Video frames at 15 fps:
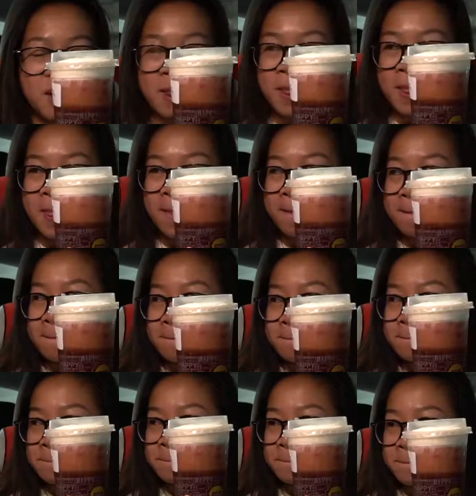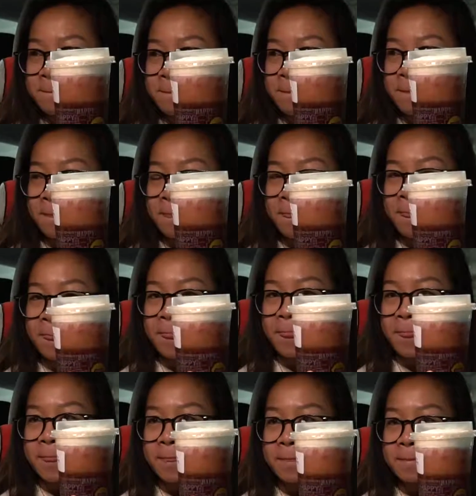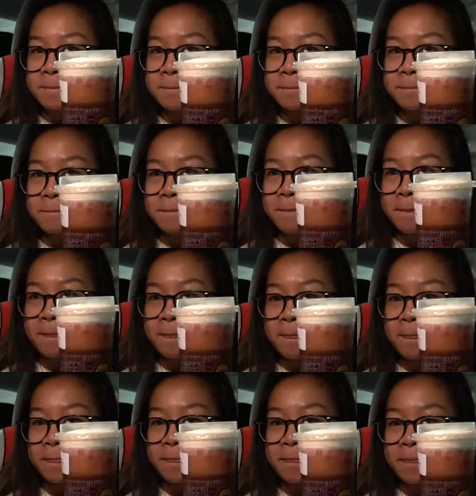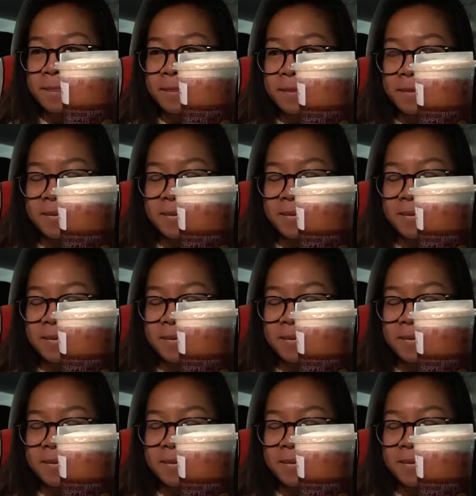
The person shown says nothing.